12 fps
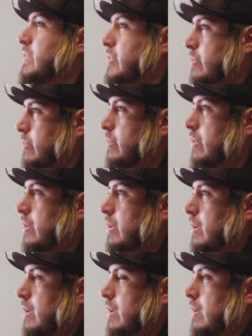to
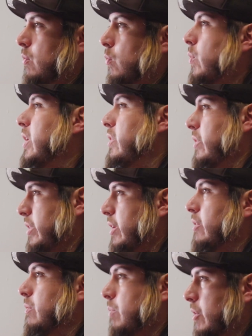with the
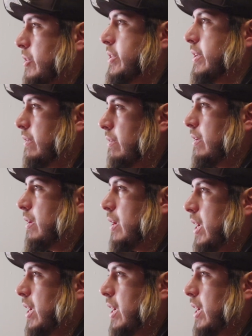other person, right?